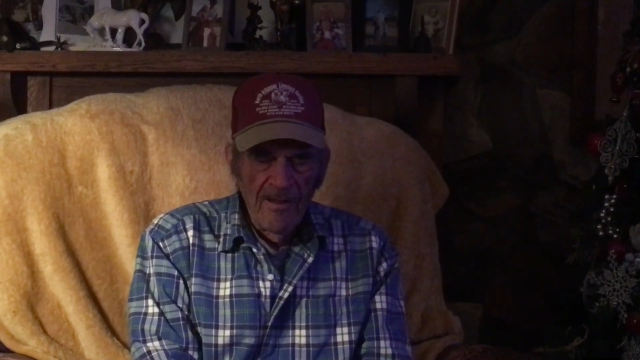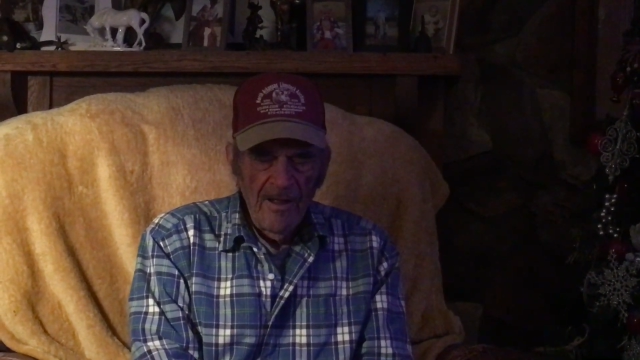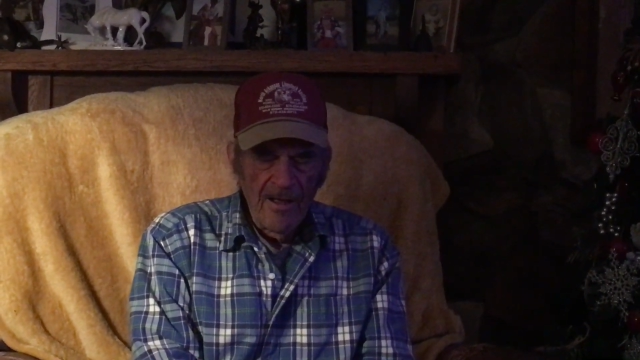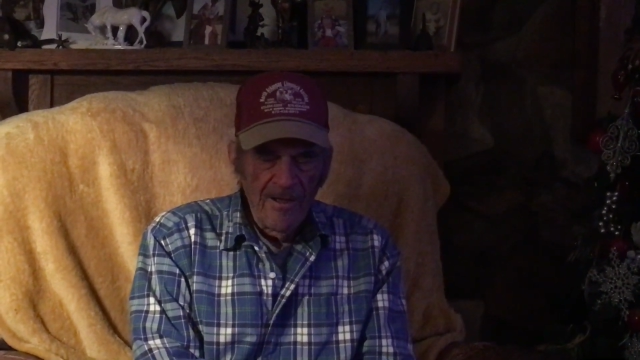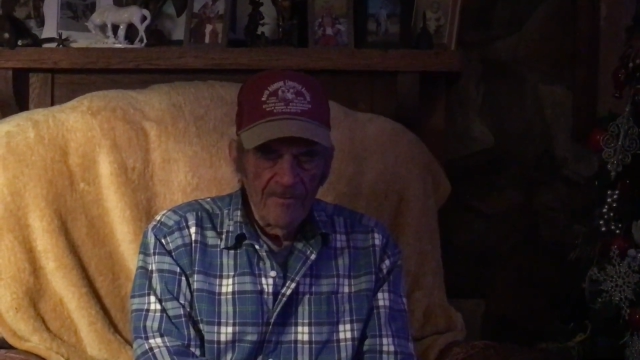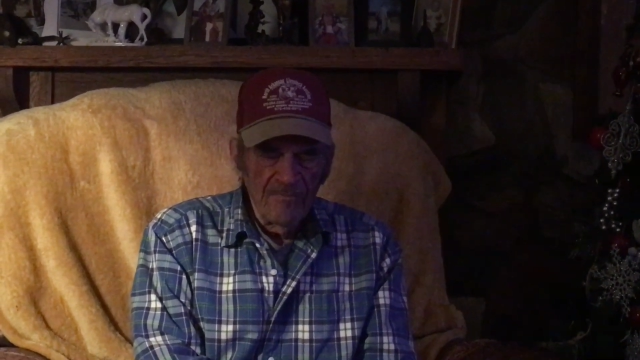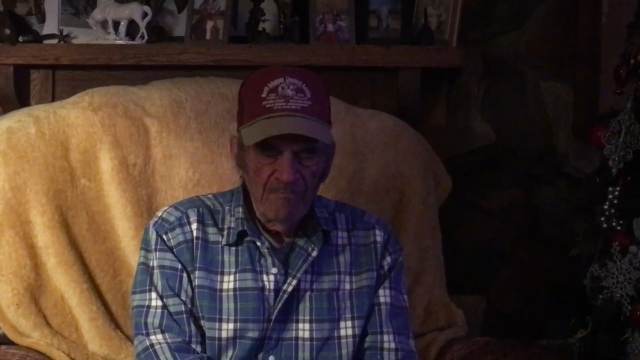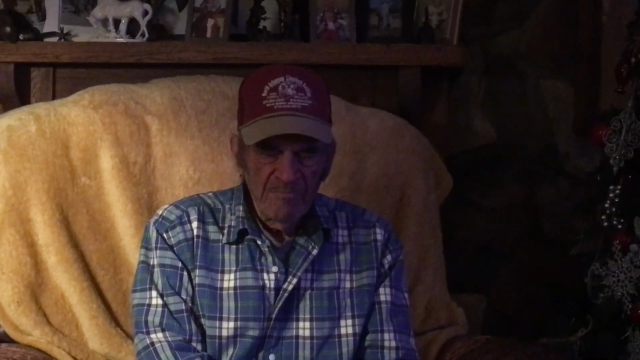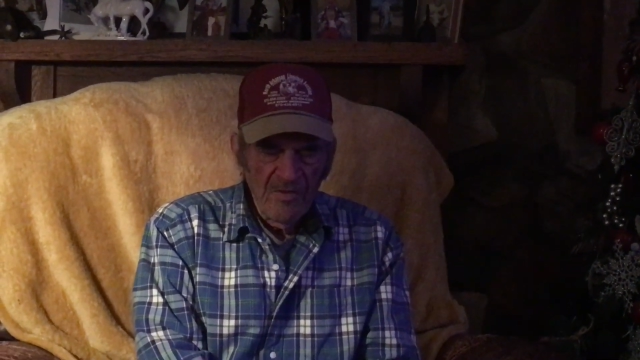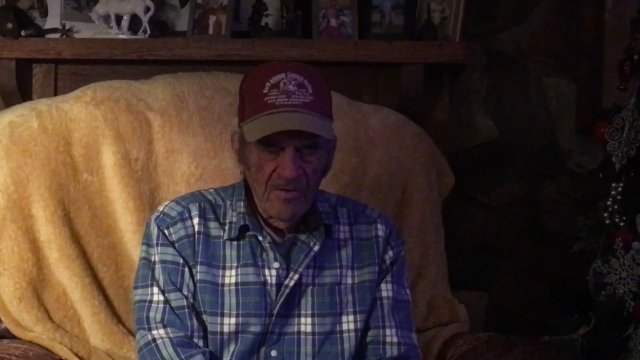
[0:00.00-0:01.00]
And
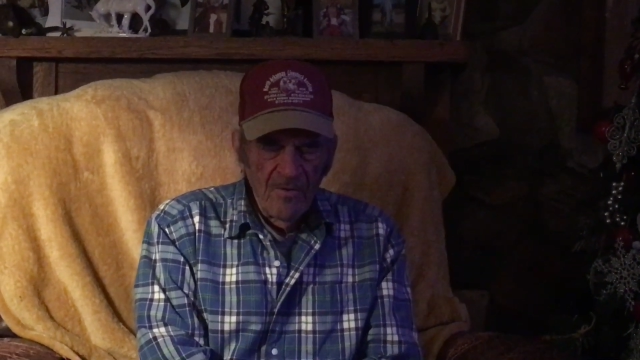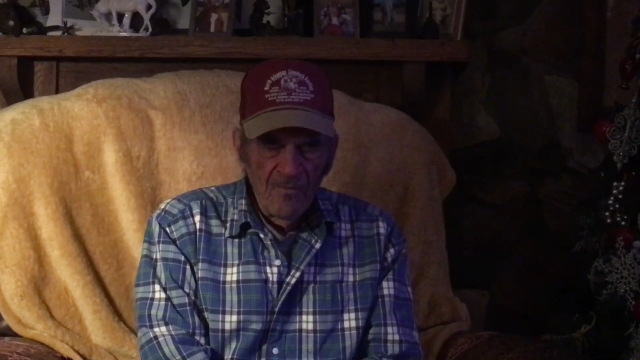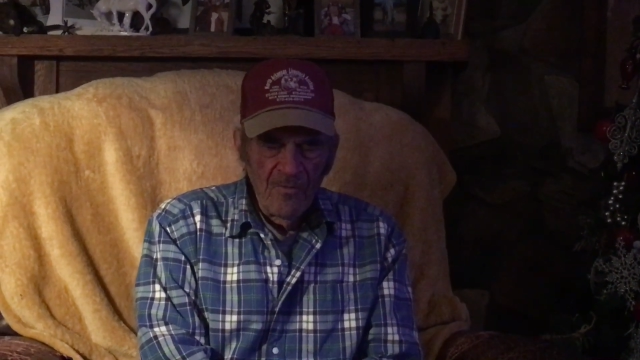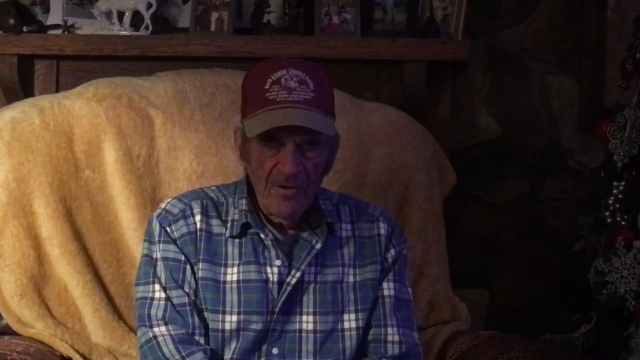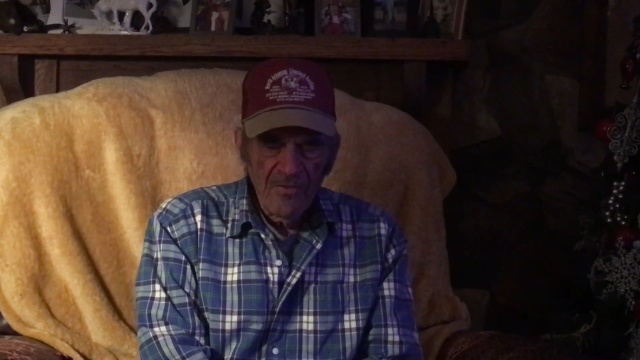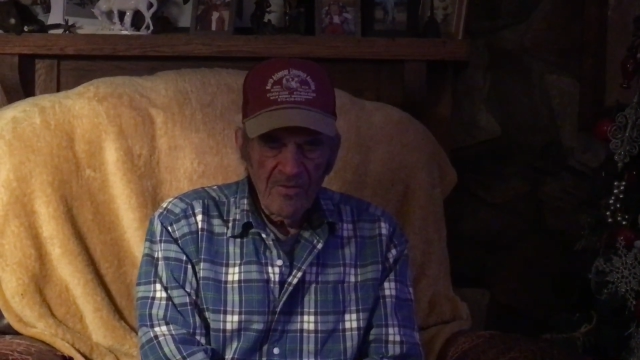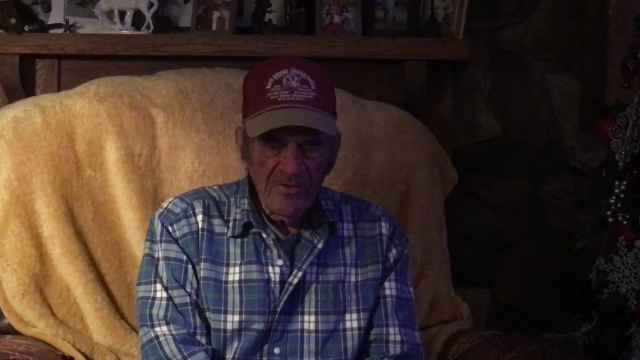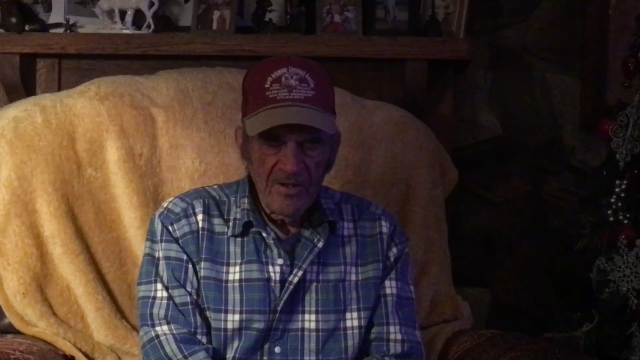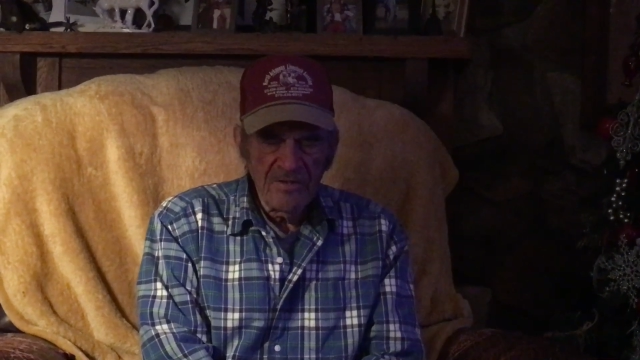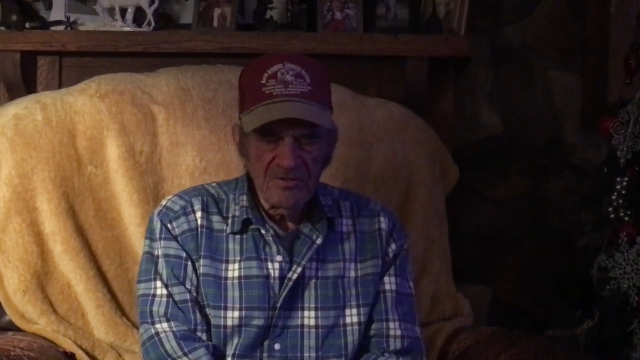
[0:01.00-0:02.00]
one of the
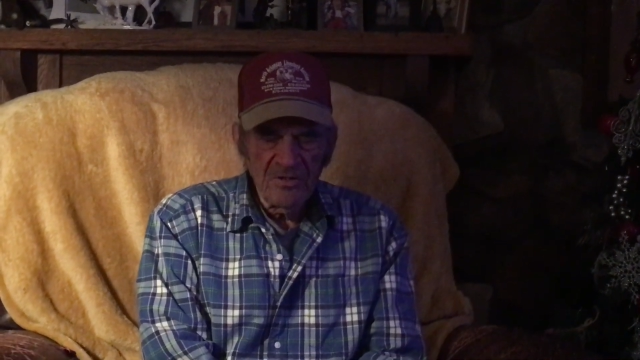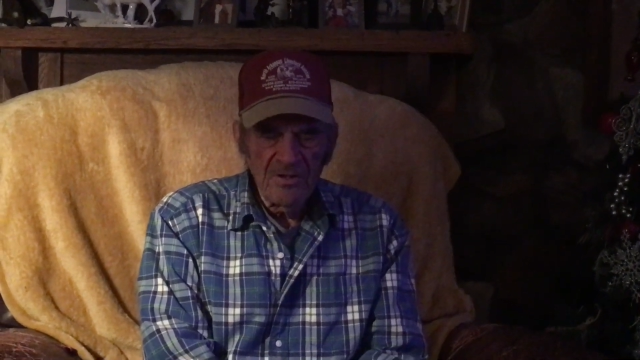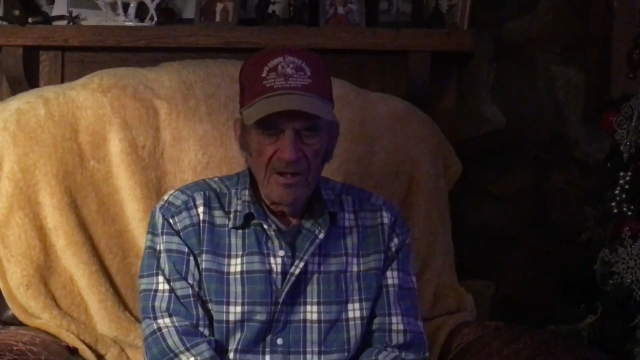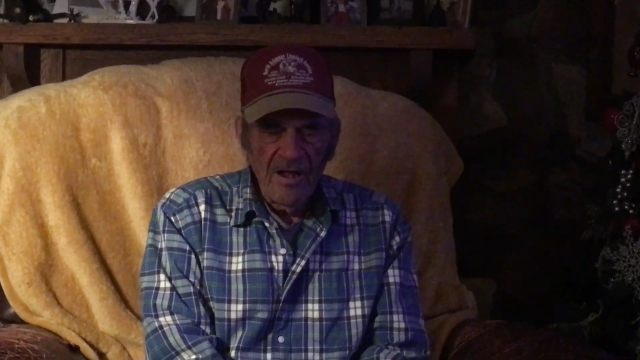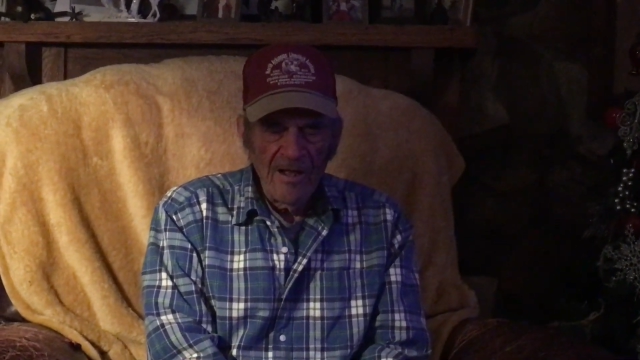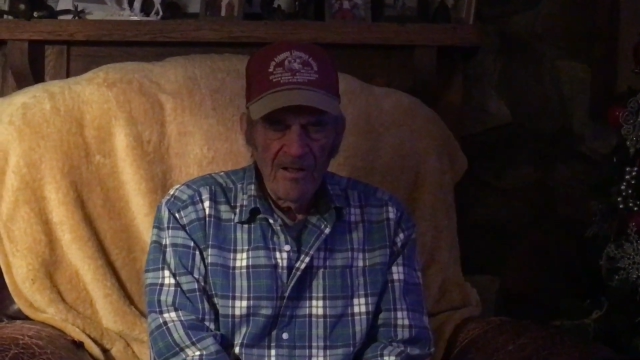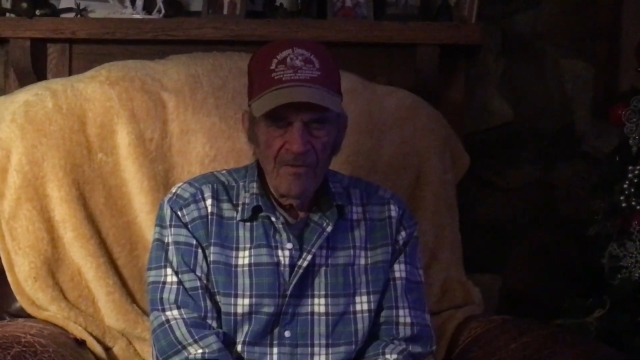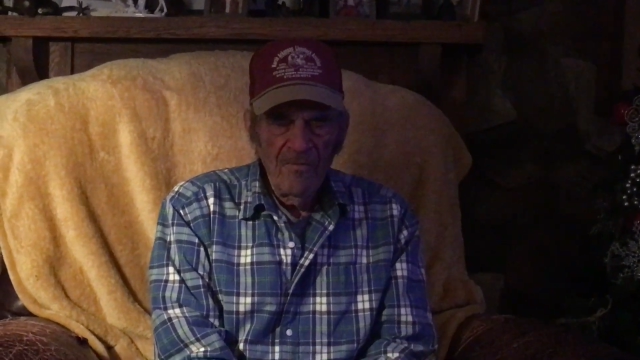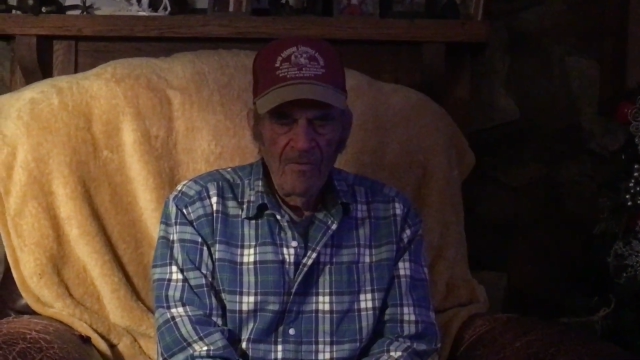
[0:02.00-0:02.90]
things that I